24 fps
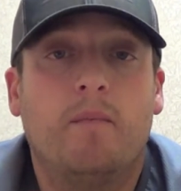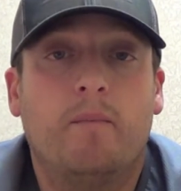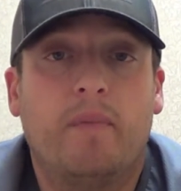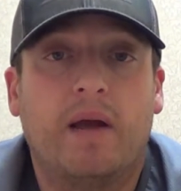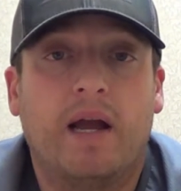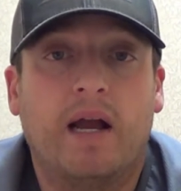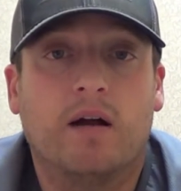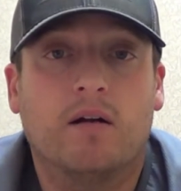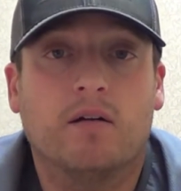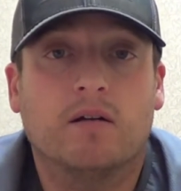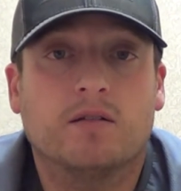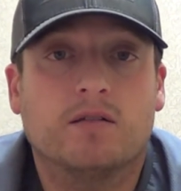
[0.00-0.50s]

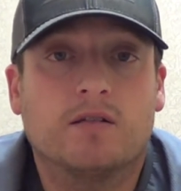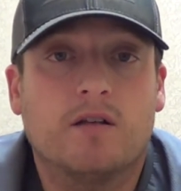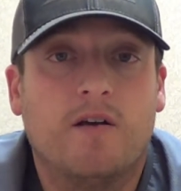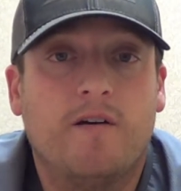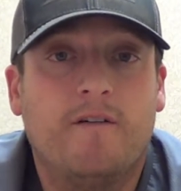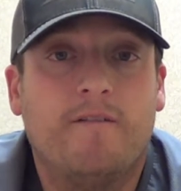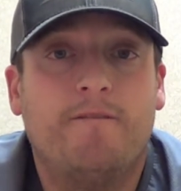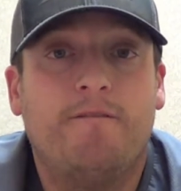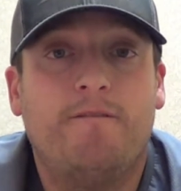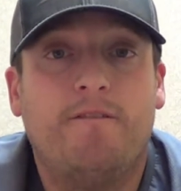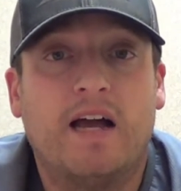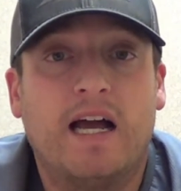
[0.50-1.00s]
parents,
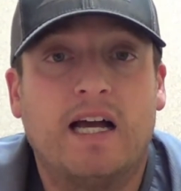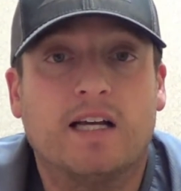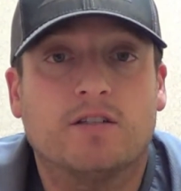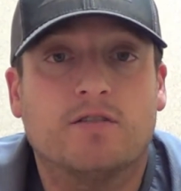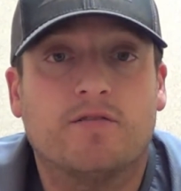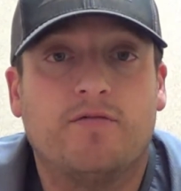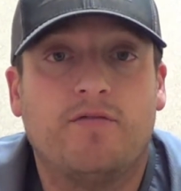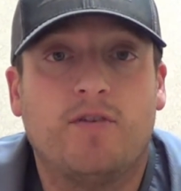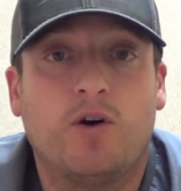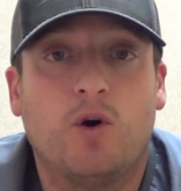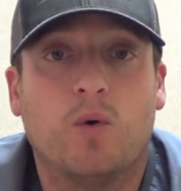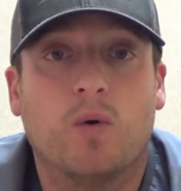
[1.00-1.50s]

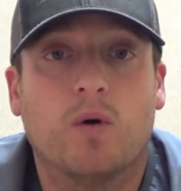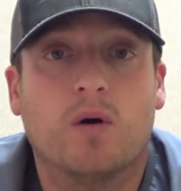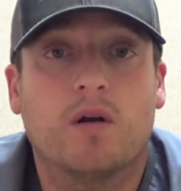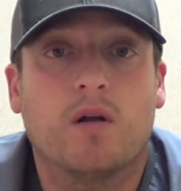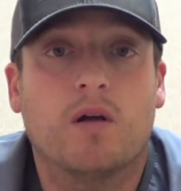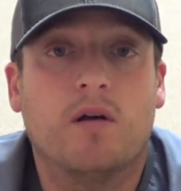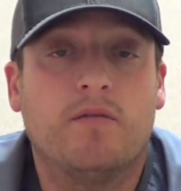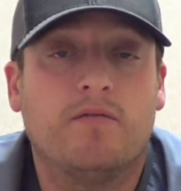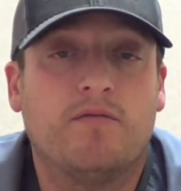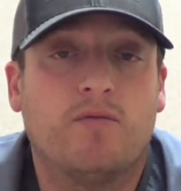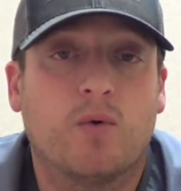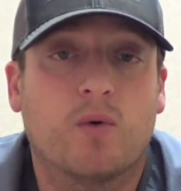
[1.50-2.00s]
fast
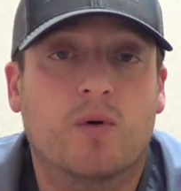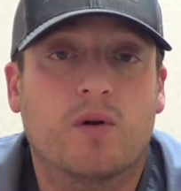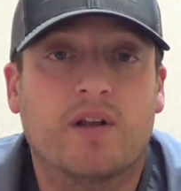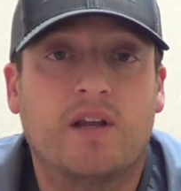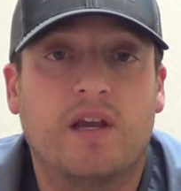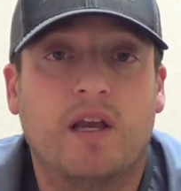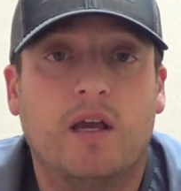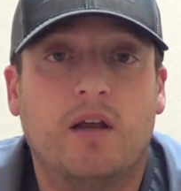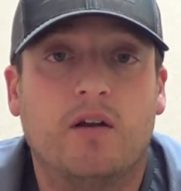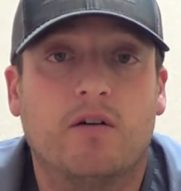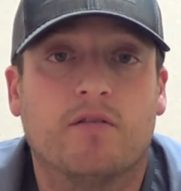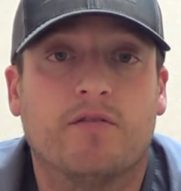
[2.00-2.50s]
forward
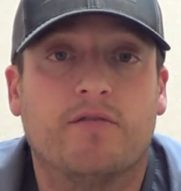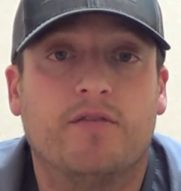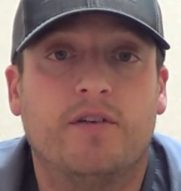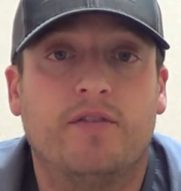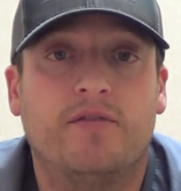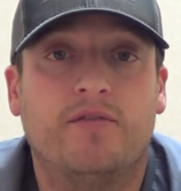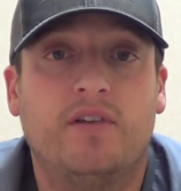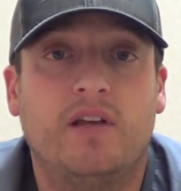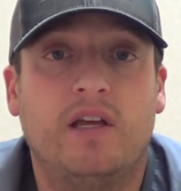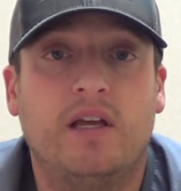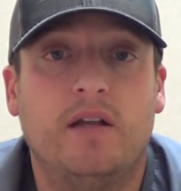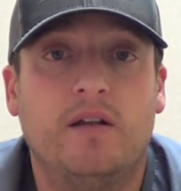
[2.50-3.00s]
14 or
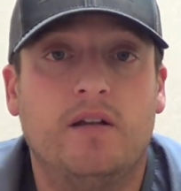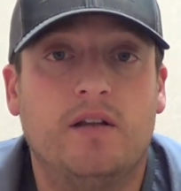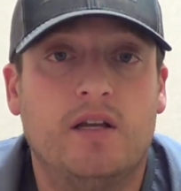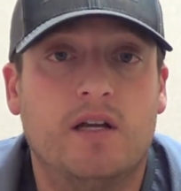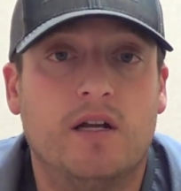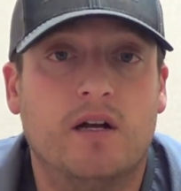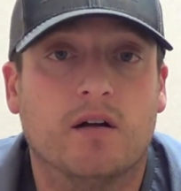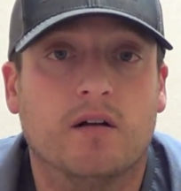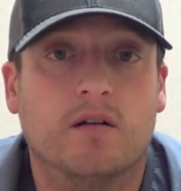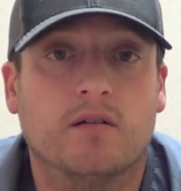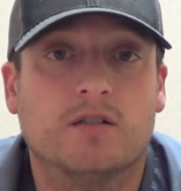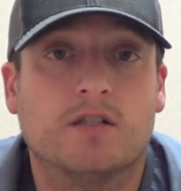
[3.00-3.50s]
15
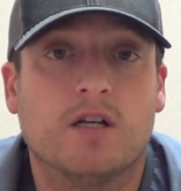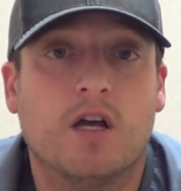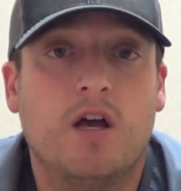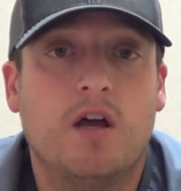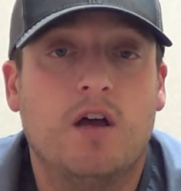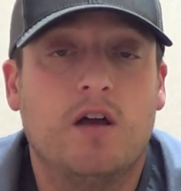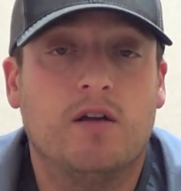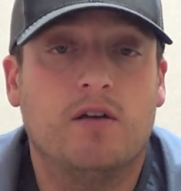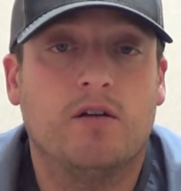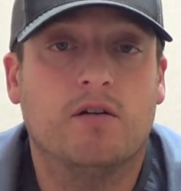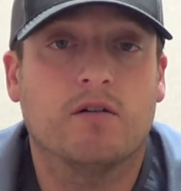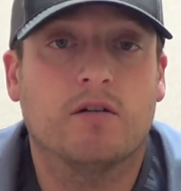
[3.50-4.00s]
years.
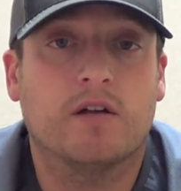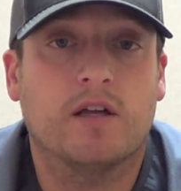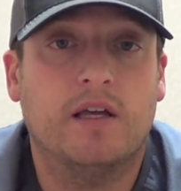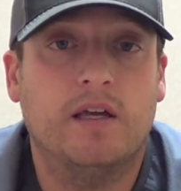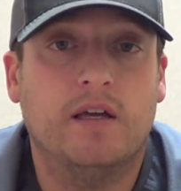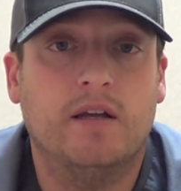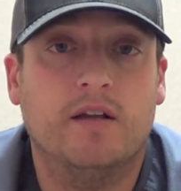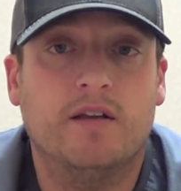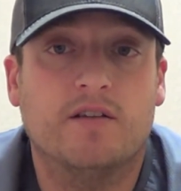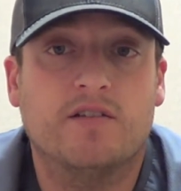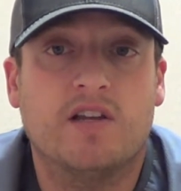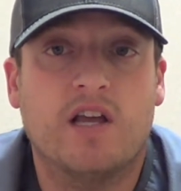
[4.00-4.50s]
Your
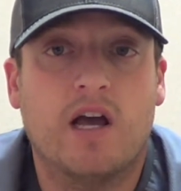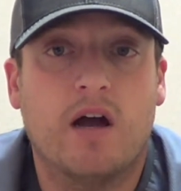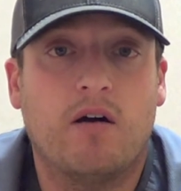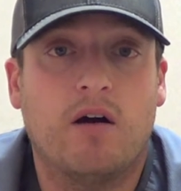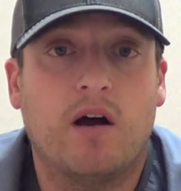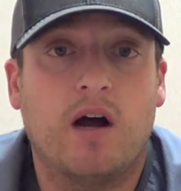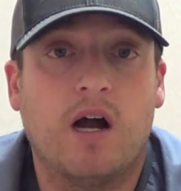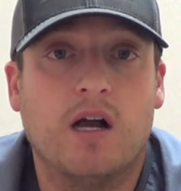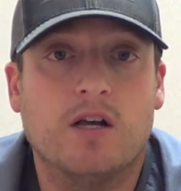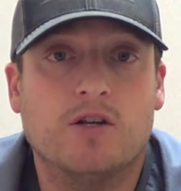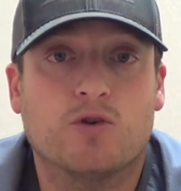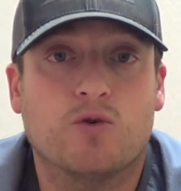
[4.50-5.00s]
kid is now
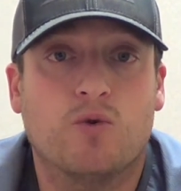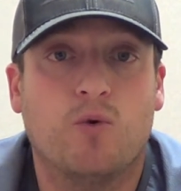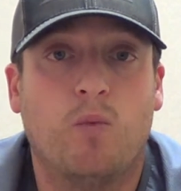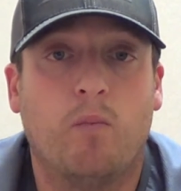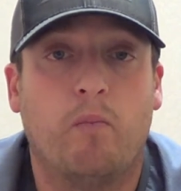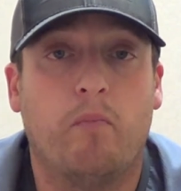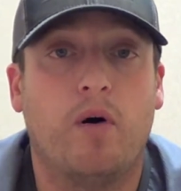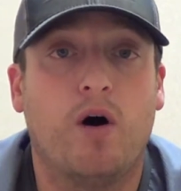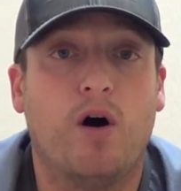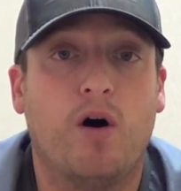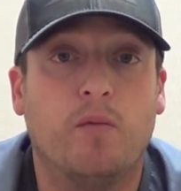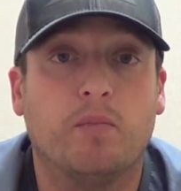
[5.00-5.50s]
a high school
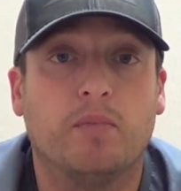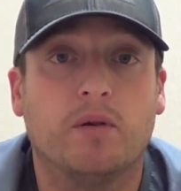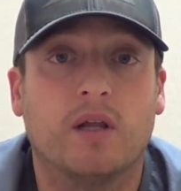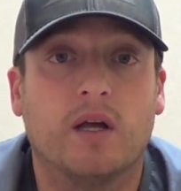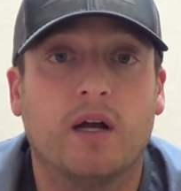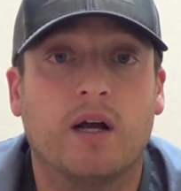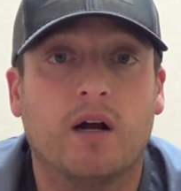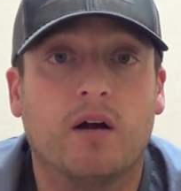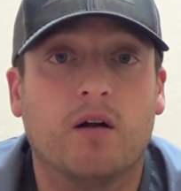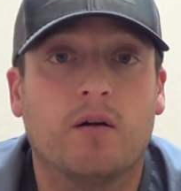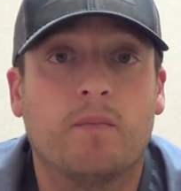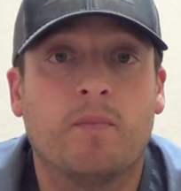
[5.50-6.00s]
ball
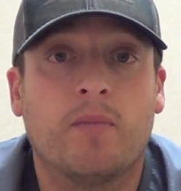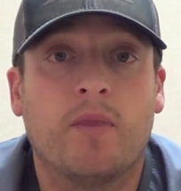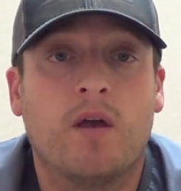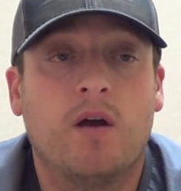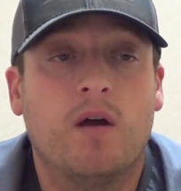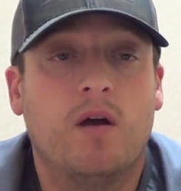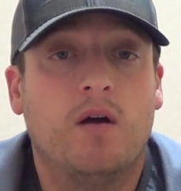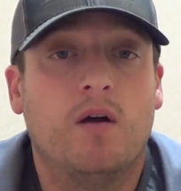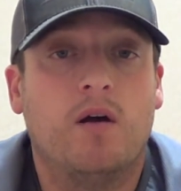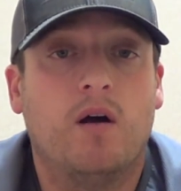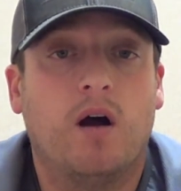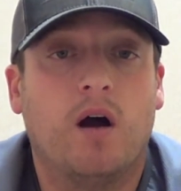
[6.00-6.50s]
player.
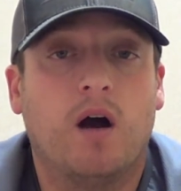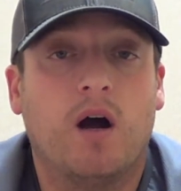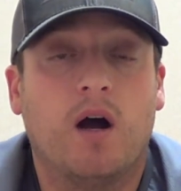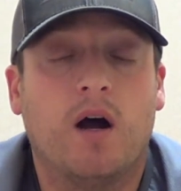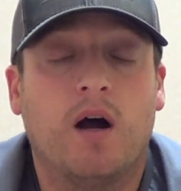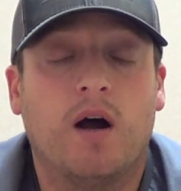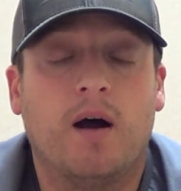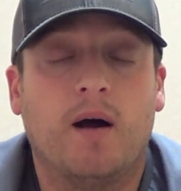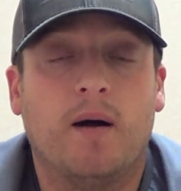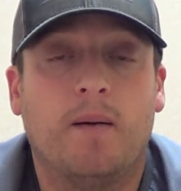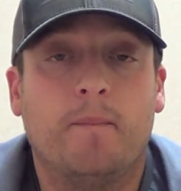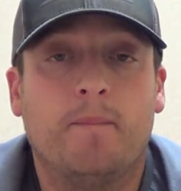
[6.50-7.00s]

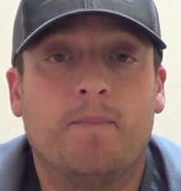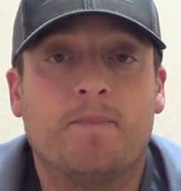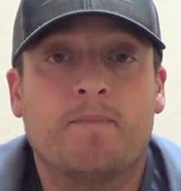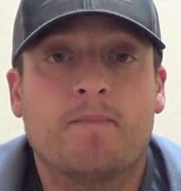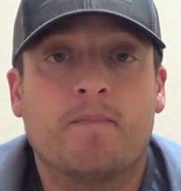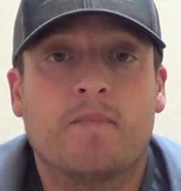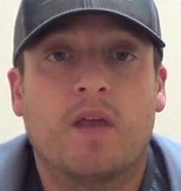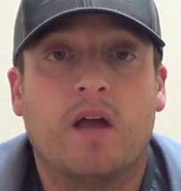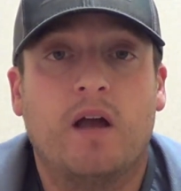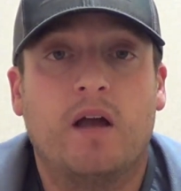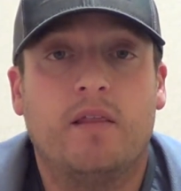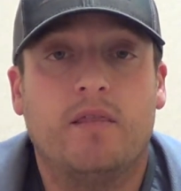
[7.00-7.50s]

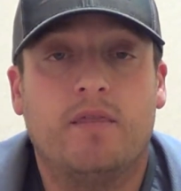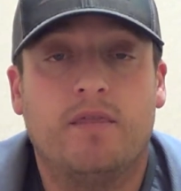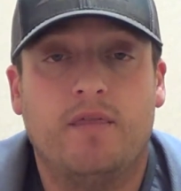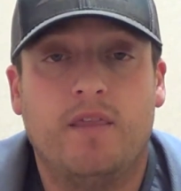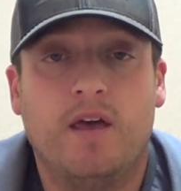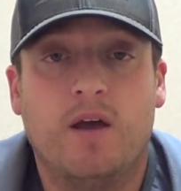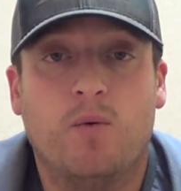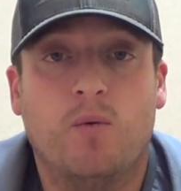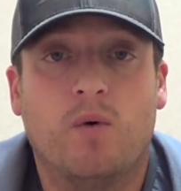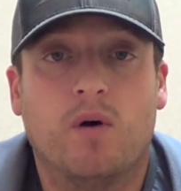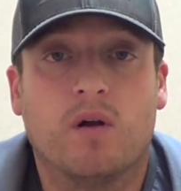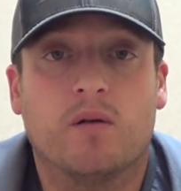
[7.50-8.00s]

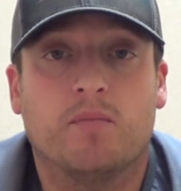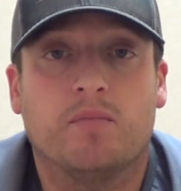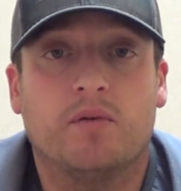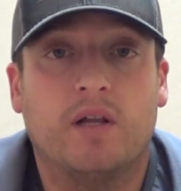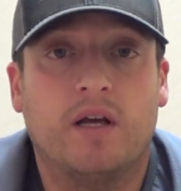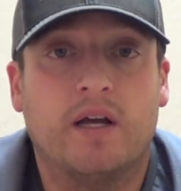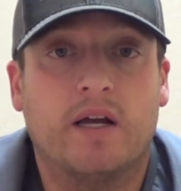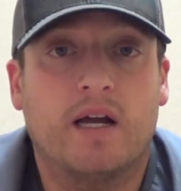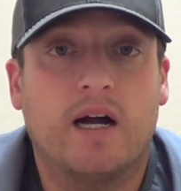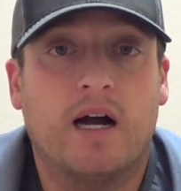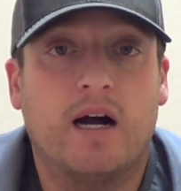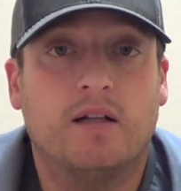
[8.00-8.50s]
They want to
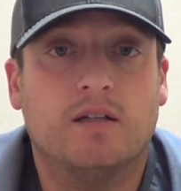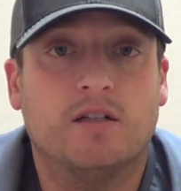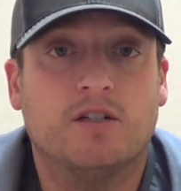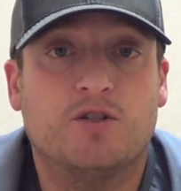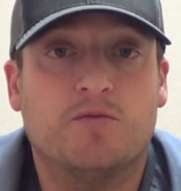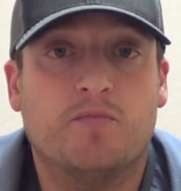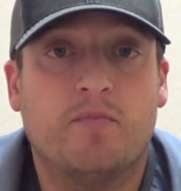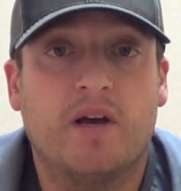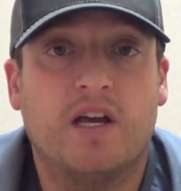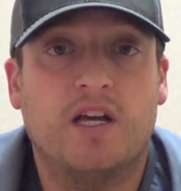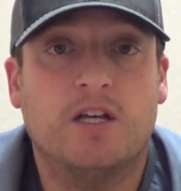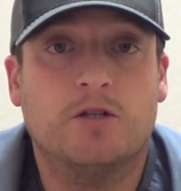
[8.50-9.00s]
play
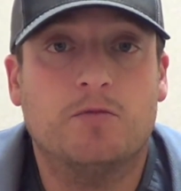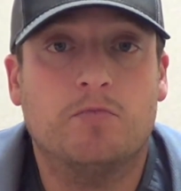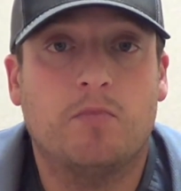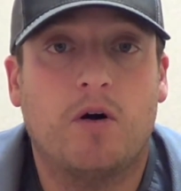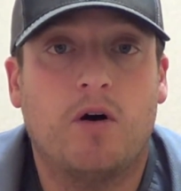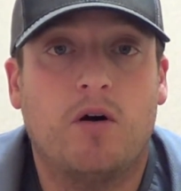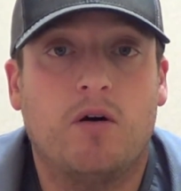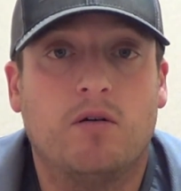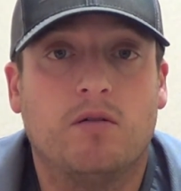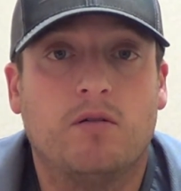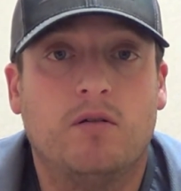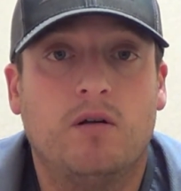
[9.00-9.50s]
college
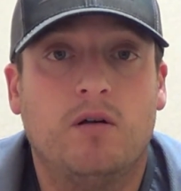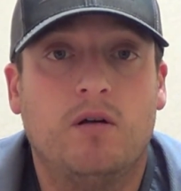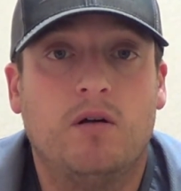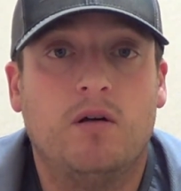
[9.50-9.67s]
baseball.